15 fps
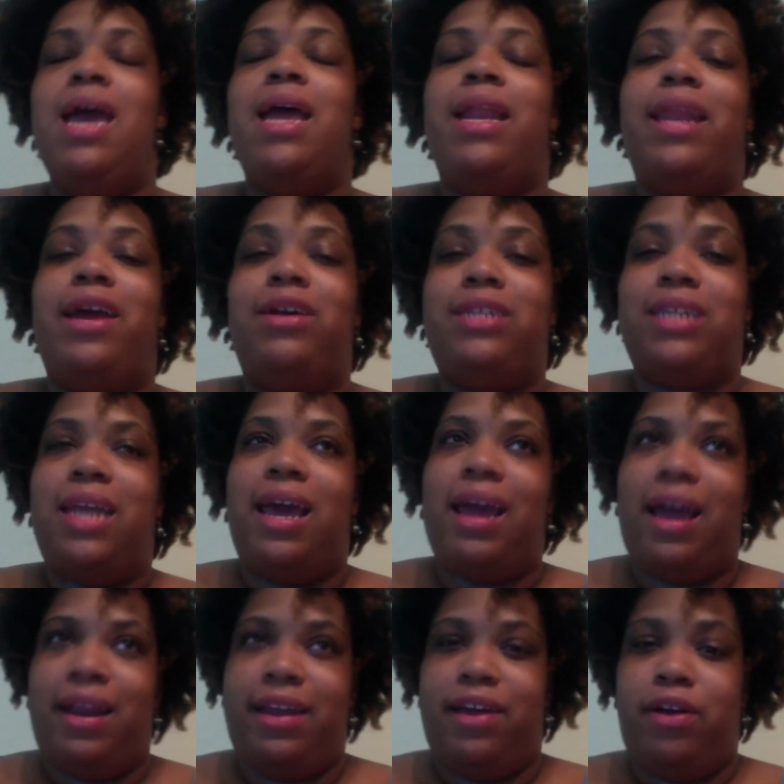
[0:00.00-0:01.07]
Now, today I
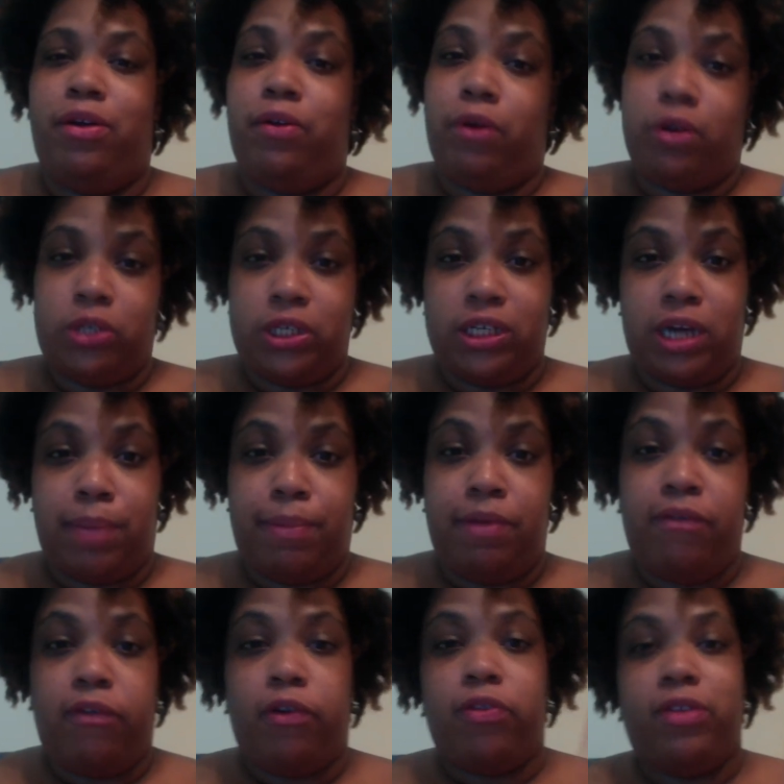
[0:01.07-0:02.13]
did go grocery shopping
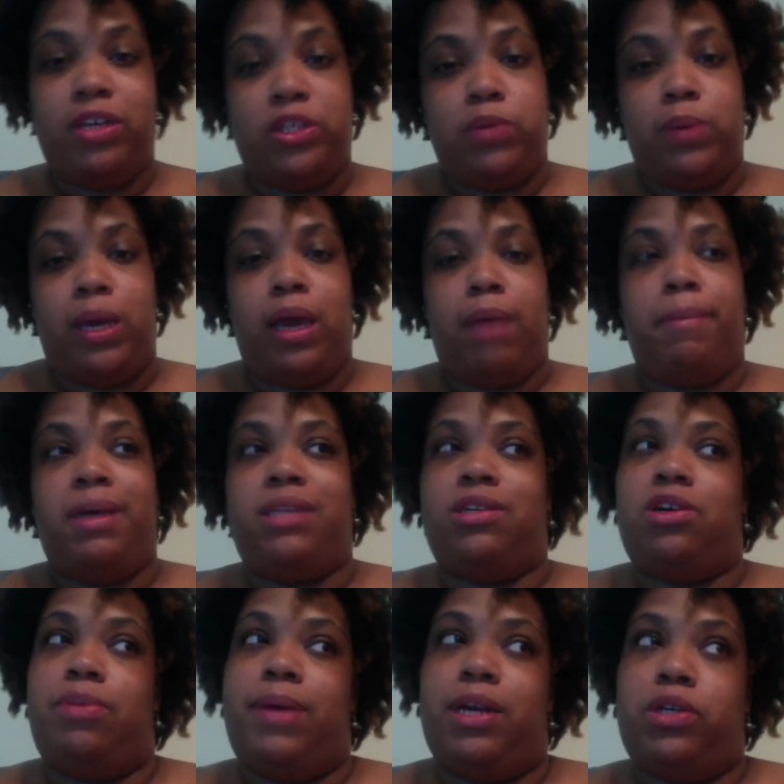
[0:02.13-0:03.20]
for this week because I
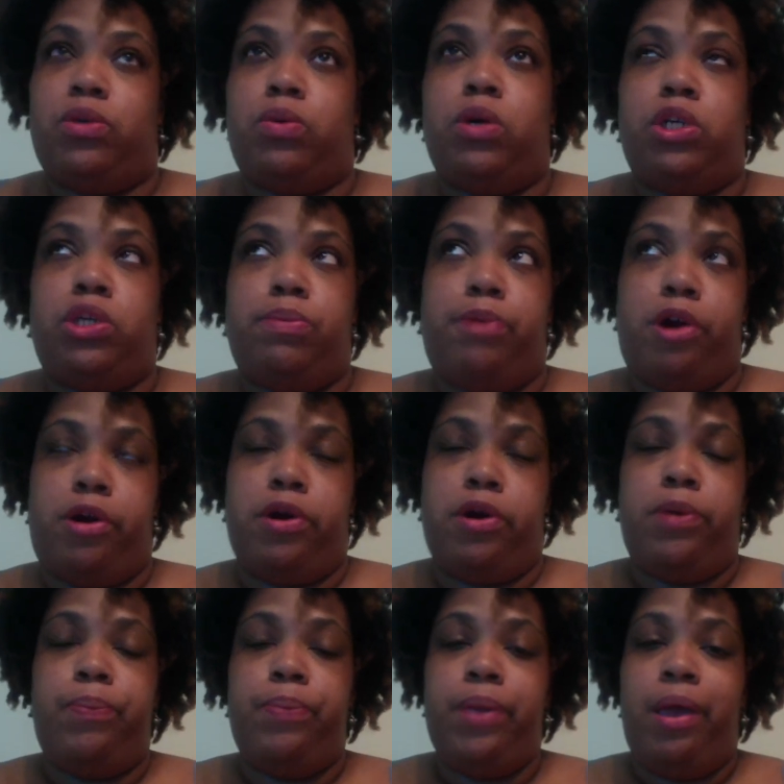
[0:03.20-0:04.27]
go back to work tomorrow.
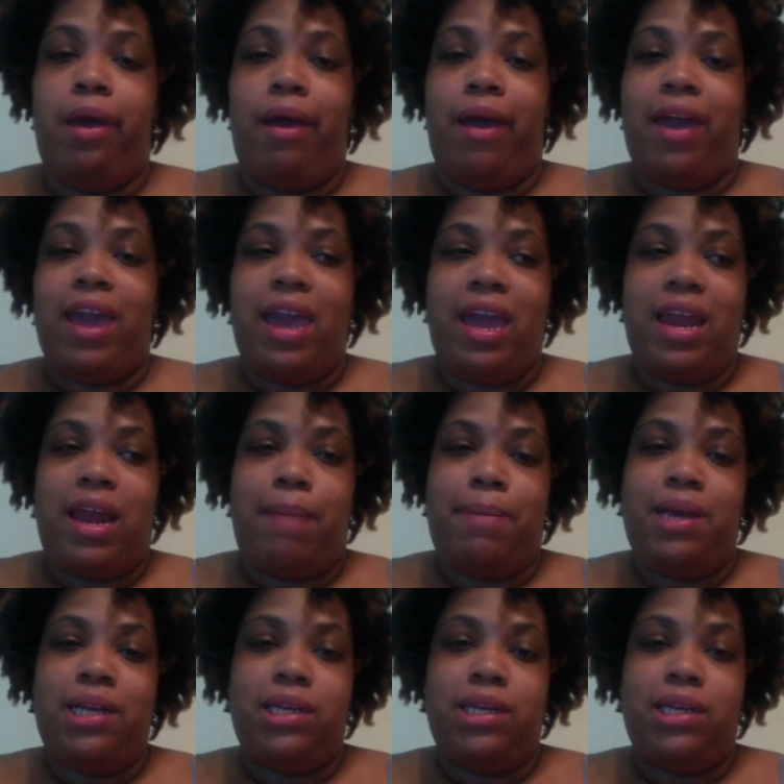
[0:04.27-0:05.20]
And I picked